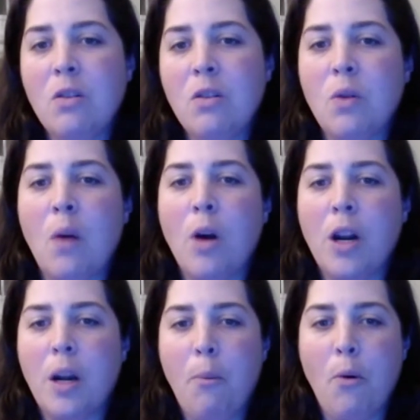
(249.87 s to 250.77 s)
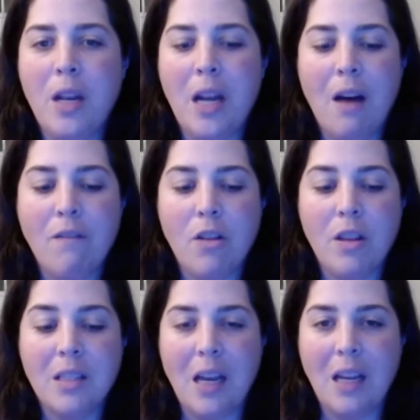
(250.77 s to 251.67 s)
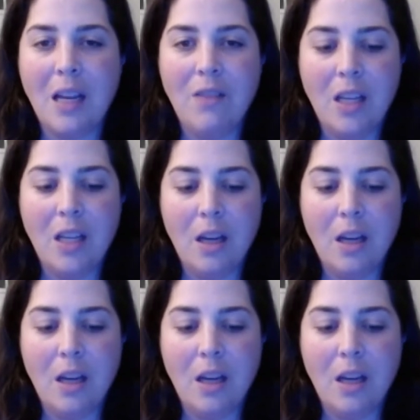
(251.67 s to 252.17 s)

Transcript: so I wanted to point it out for the second video.